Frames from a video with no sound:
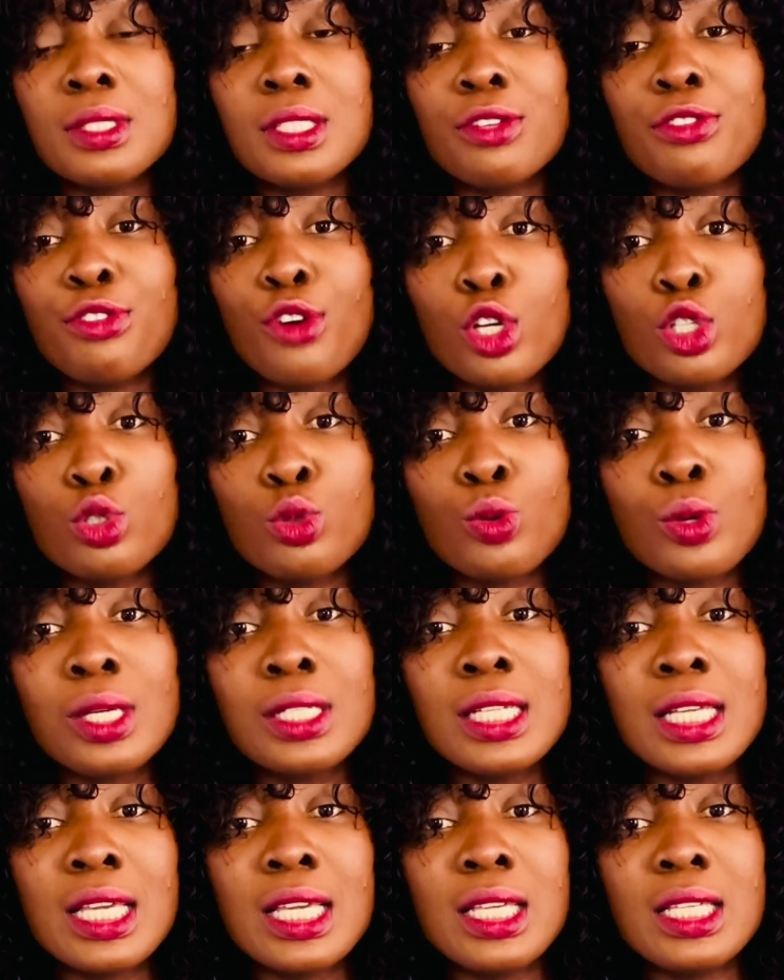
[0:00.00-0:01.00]
The first
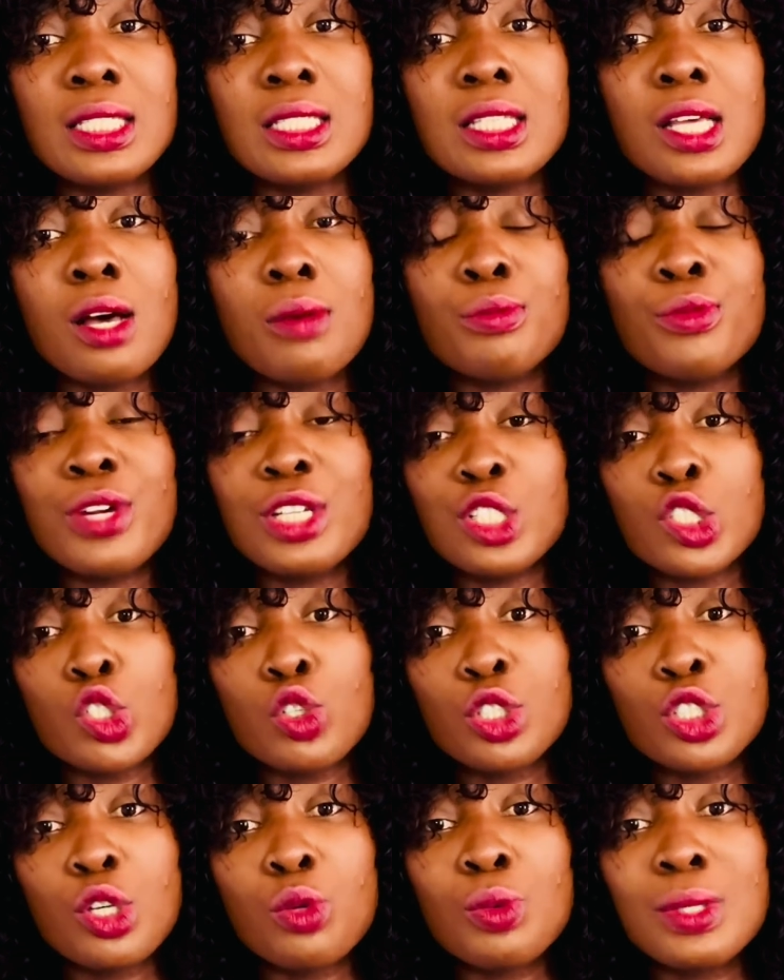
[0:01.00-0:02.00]
one is
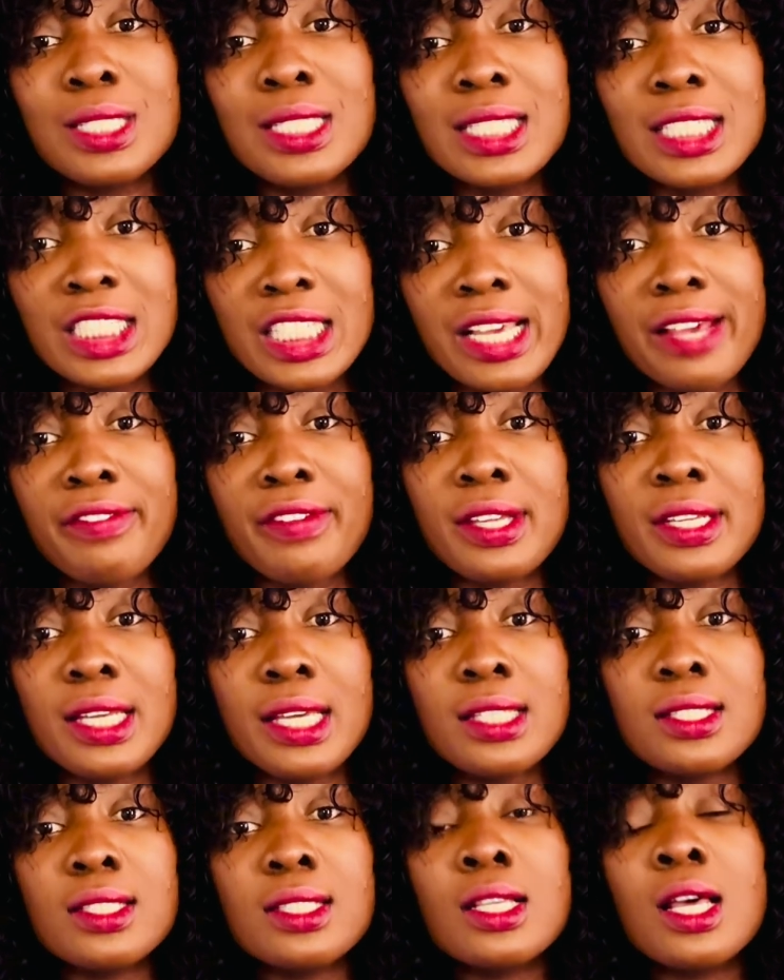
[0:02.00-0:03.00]
registration with
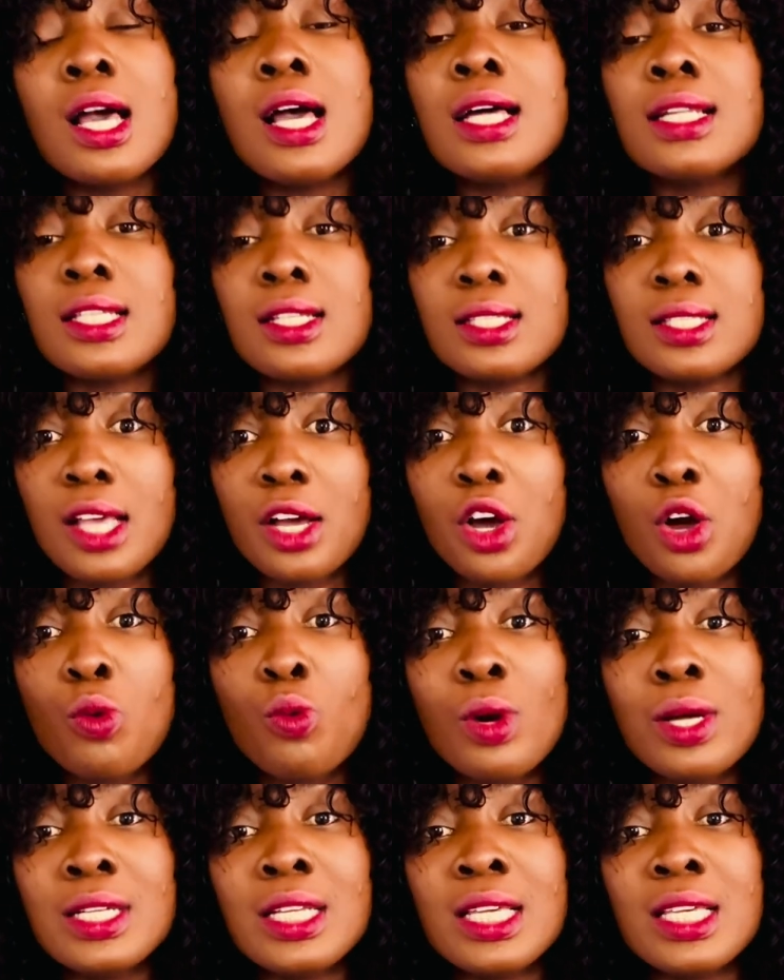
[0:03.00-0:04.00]
CGFNS. The
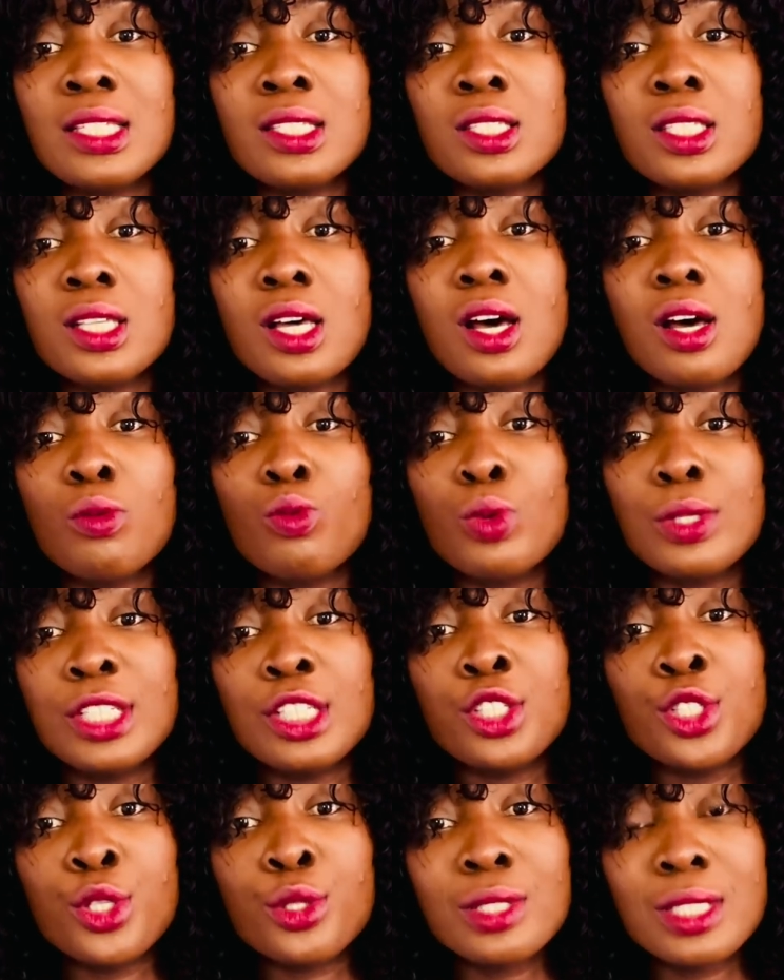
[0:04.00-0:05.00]
second one is with
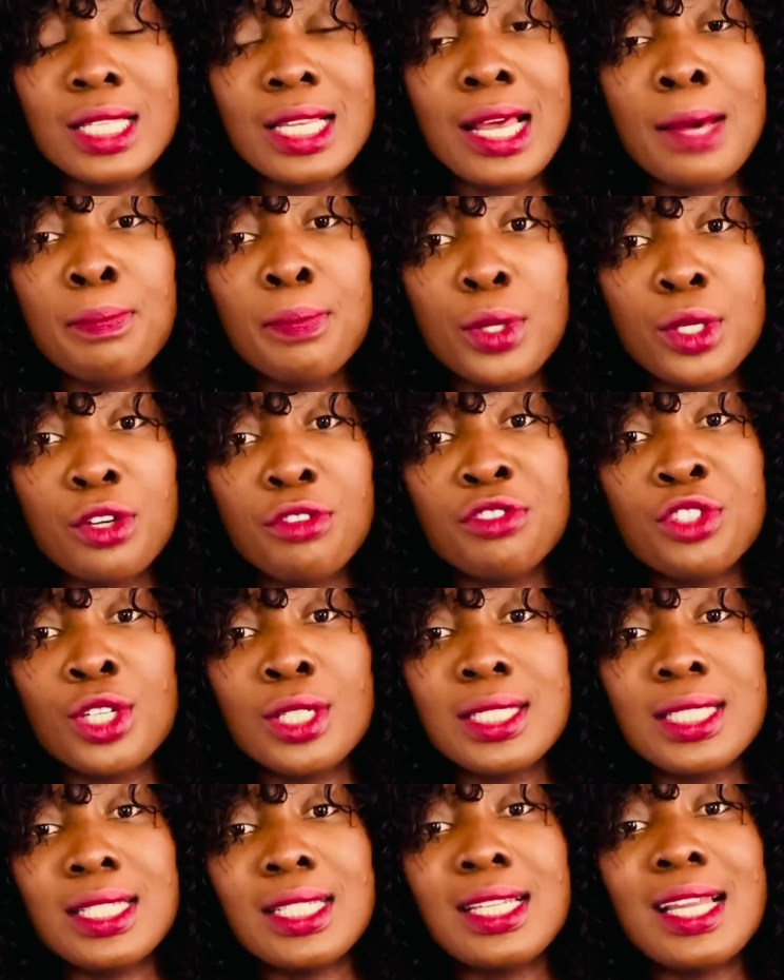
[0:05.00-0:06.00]
the New Zealand Board of
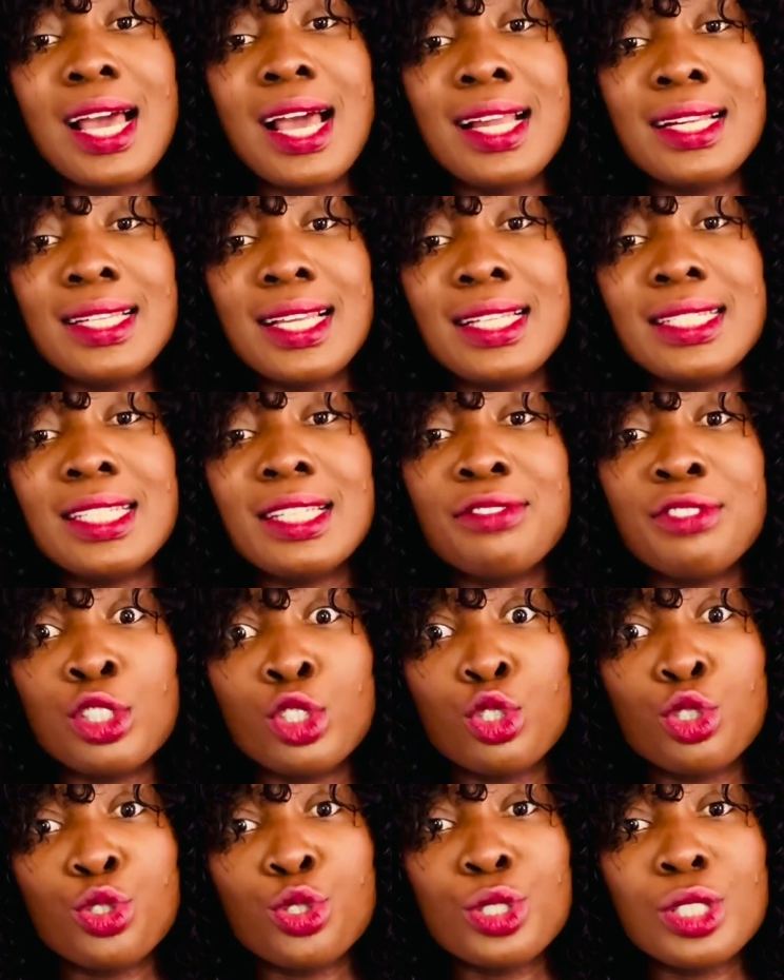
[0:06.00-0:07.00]
Nursing, and then they've
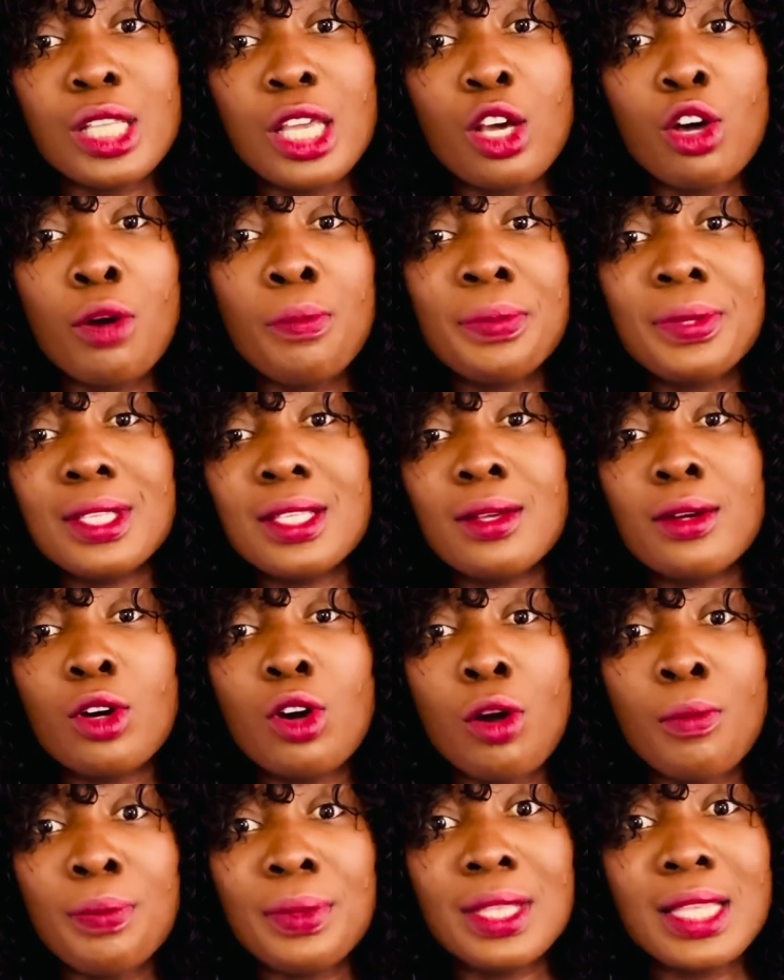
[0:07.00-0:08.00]
introduced a
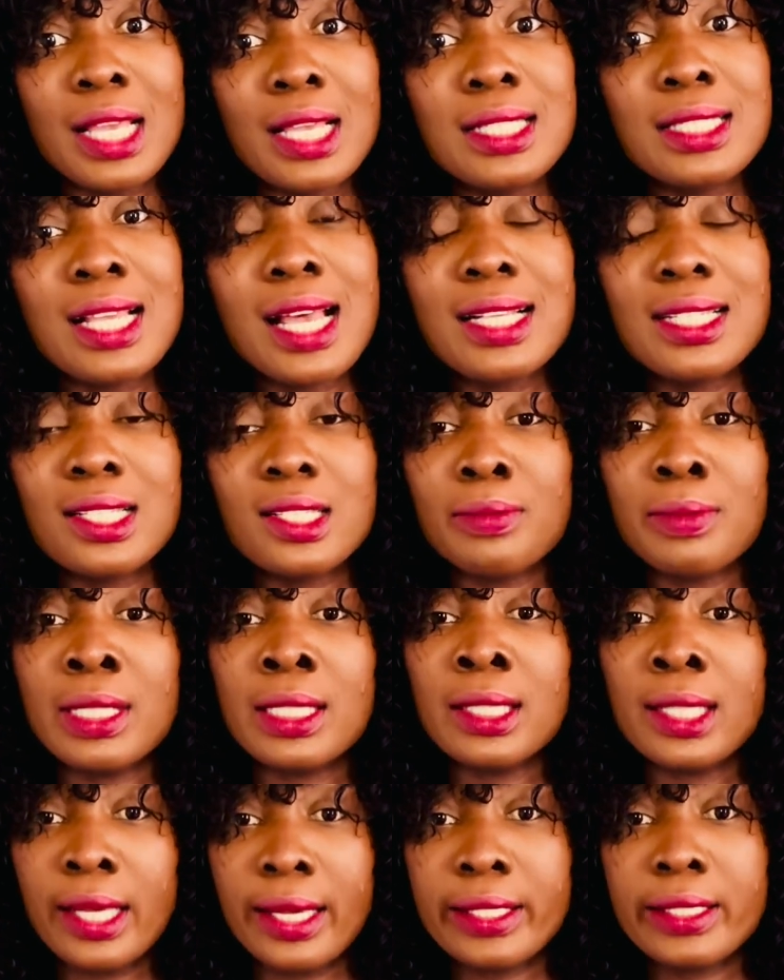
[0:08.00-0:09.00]
competence
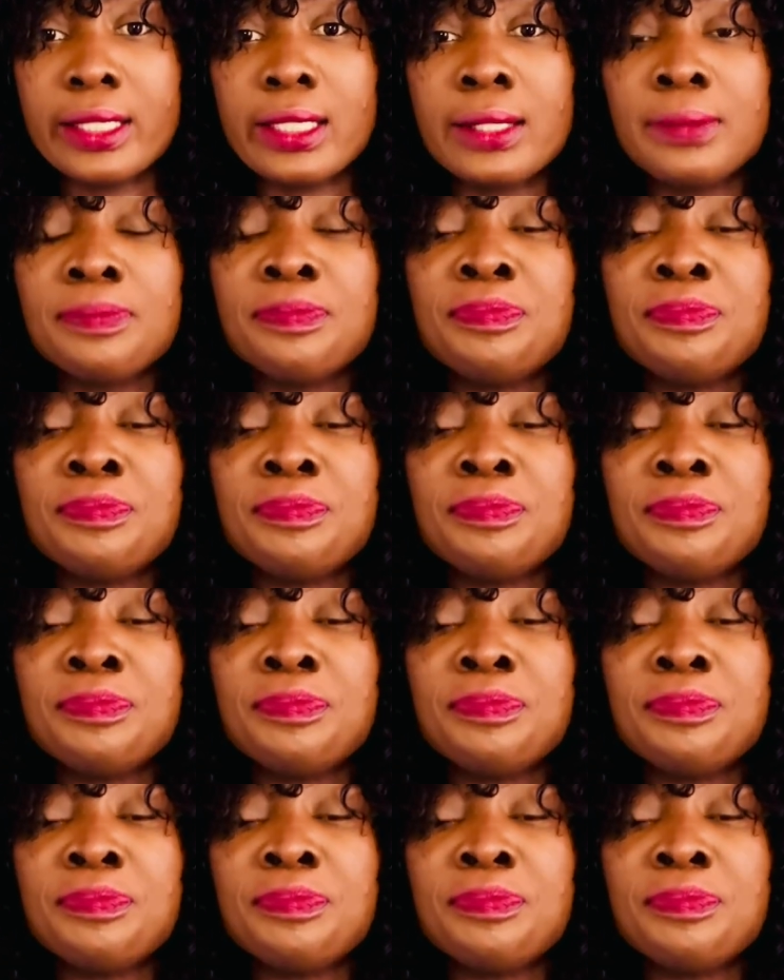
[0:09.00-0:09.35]
assessment test.